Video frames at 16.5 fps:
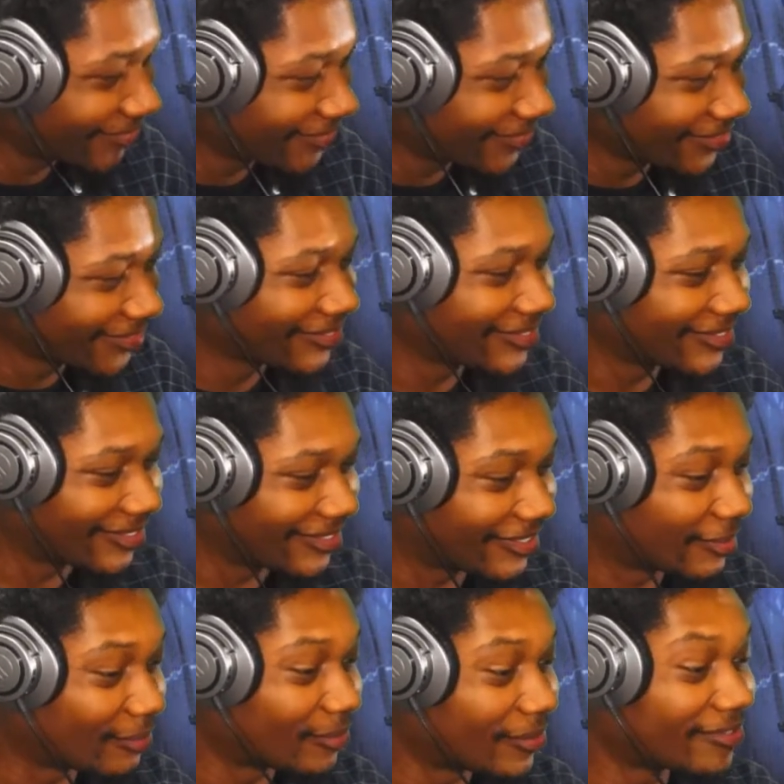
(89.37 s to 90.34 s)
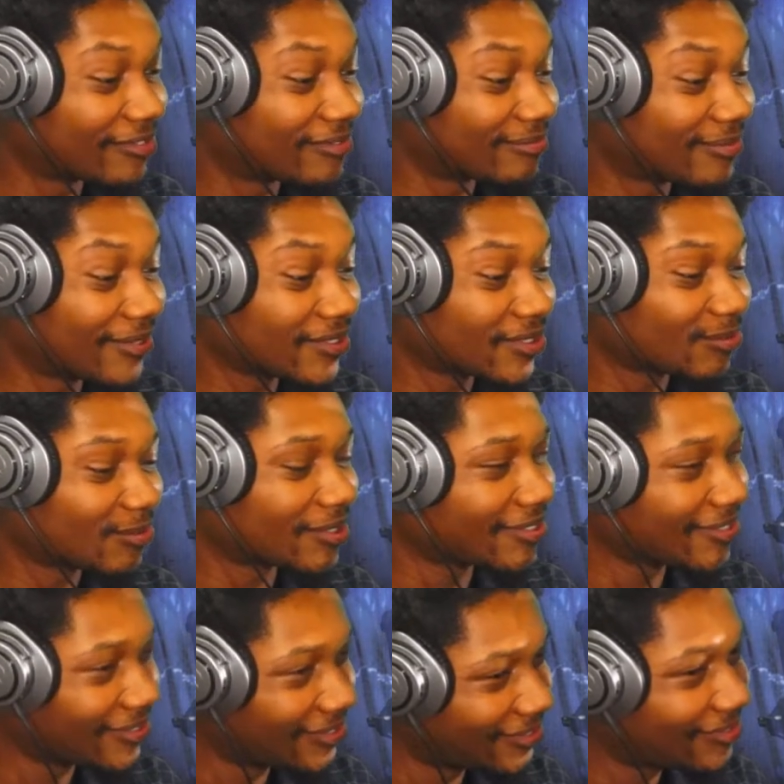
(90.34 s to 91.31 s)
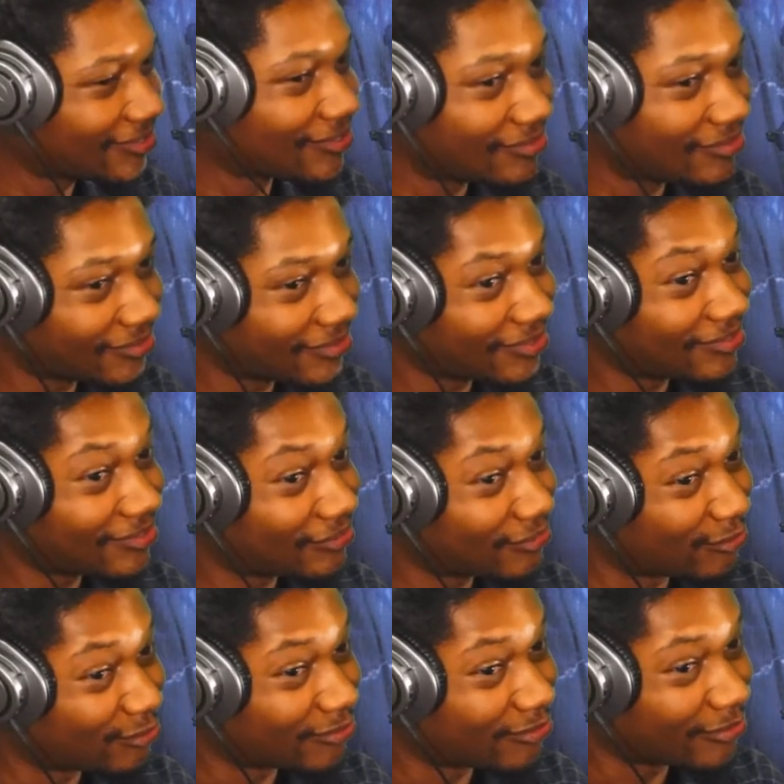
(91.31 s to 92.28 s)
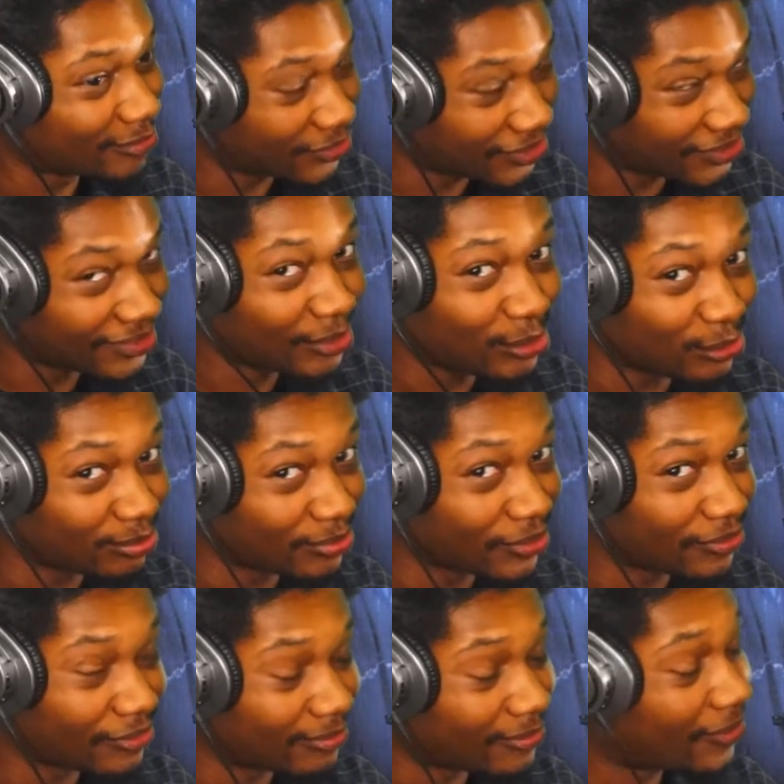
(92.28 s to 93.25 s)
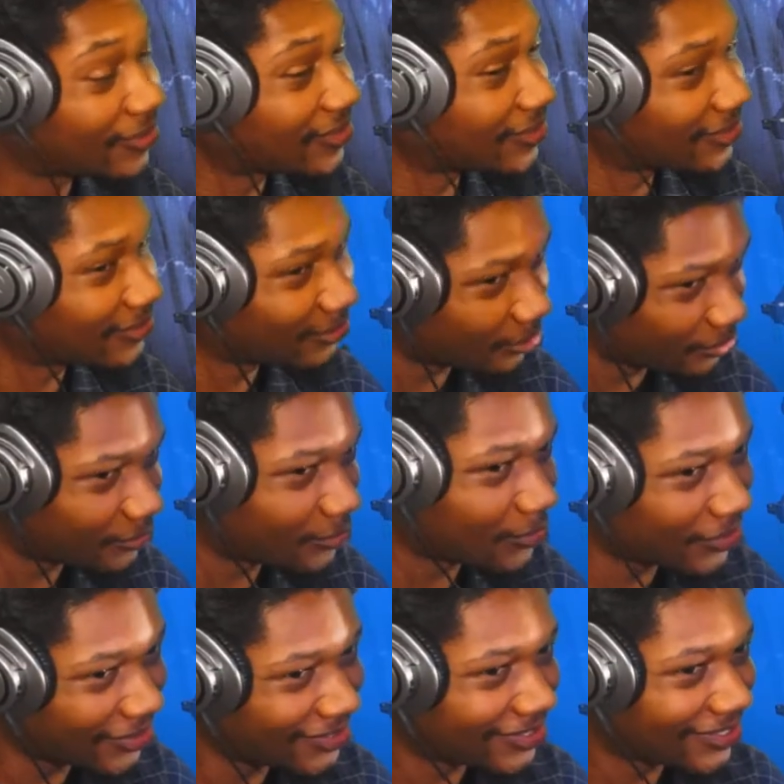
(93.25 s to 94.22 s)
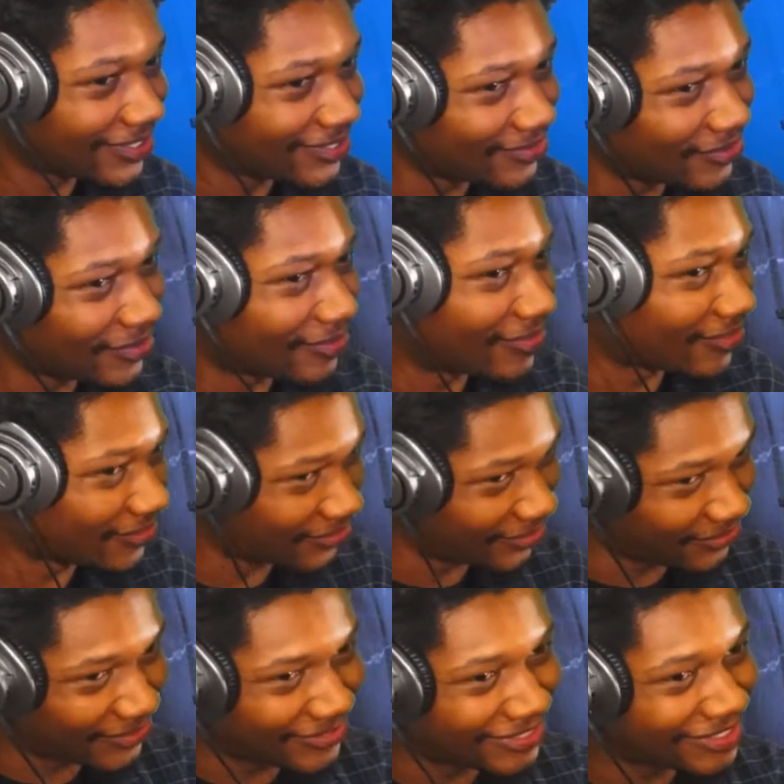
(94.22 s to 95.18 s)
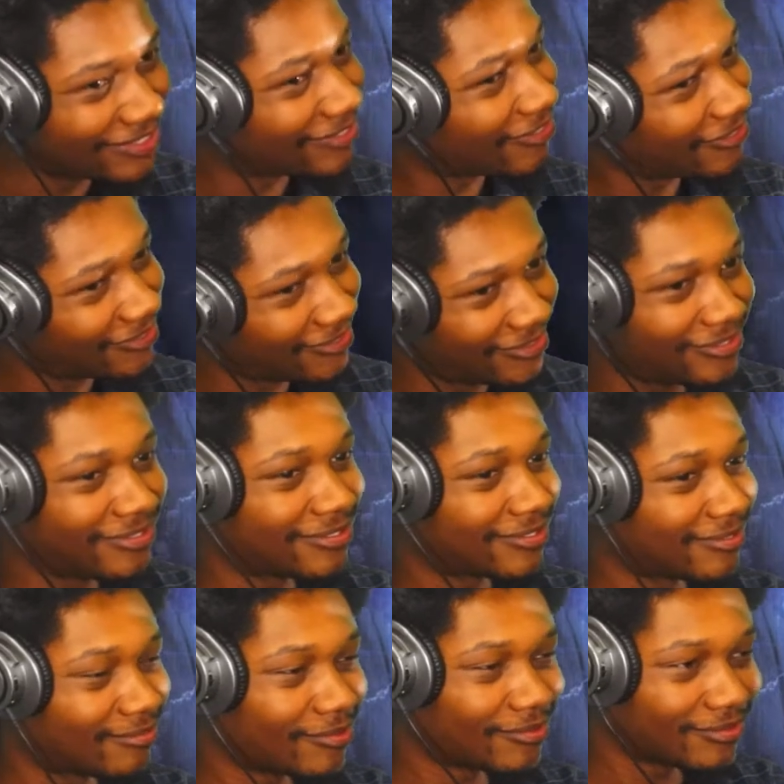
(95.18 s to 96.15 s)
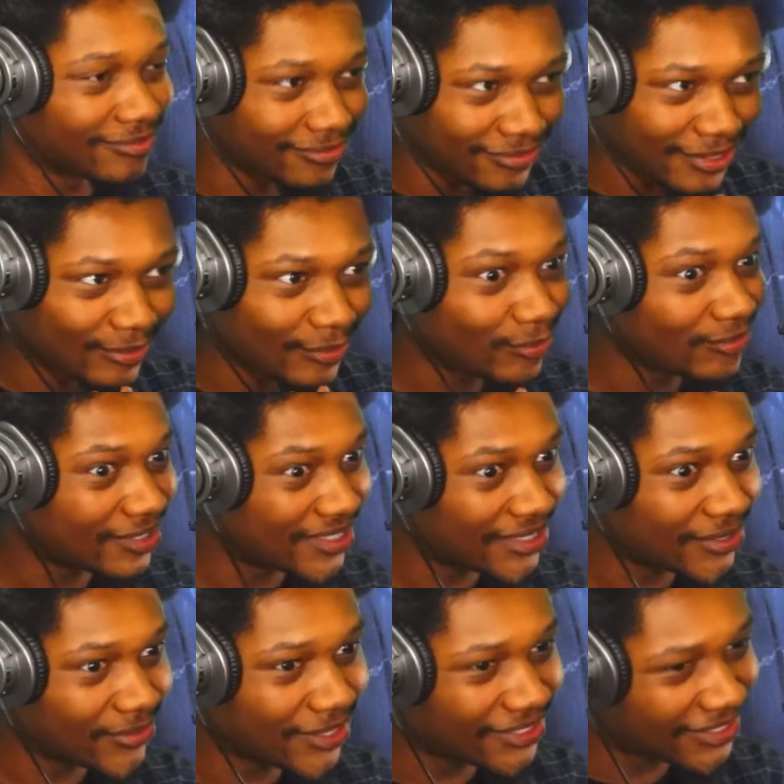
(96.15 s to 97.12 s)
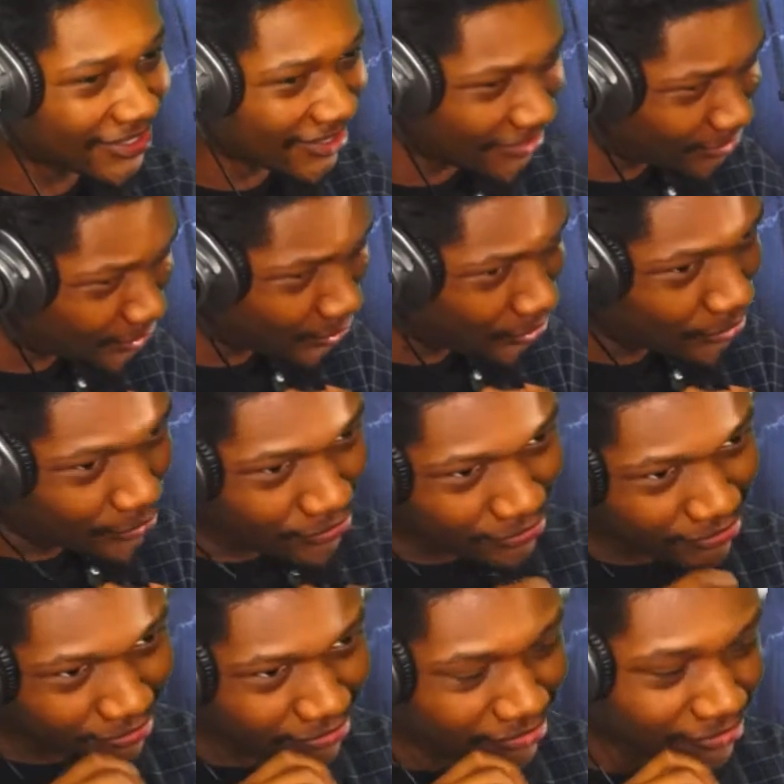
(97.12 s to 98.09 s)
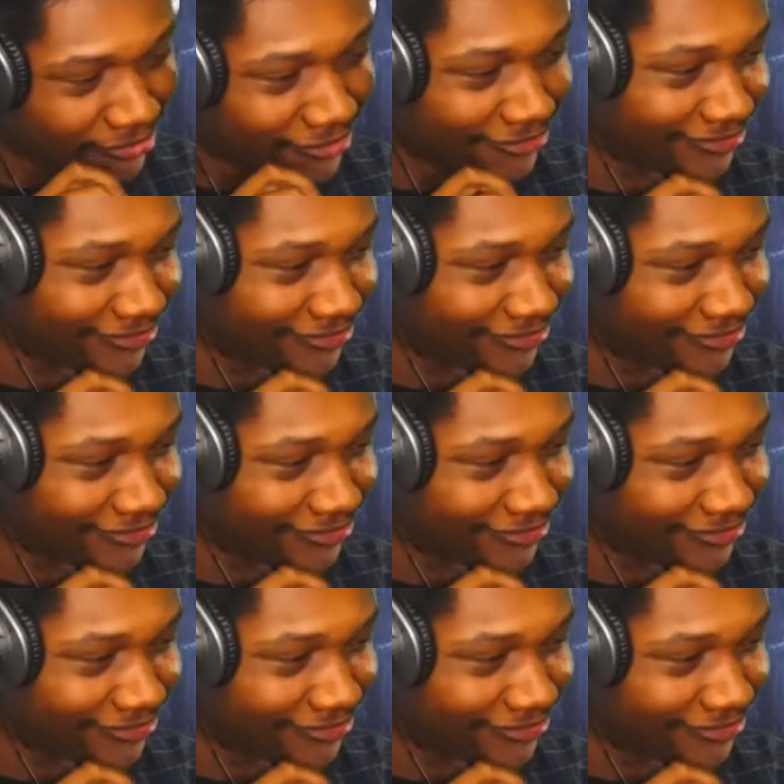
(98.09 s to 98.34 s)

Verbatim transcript: yeah. We had Barrel and Boss. I'm at the. Yeah, you already know. Check it out, them Barrel and Bosses. But we gonna get into this Doo Wop real quick. You know, come on, Doo Wop O G. You gotta check it out. Let me see what's going on.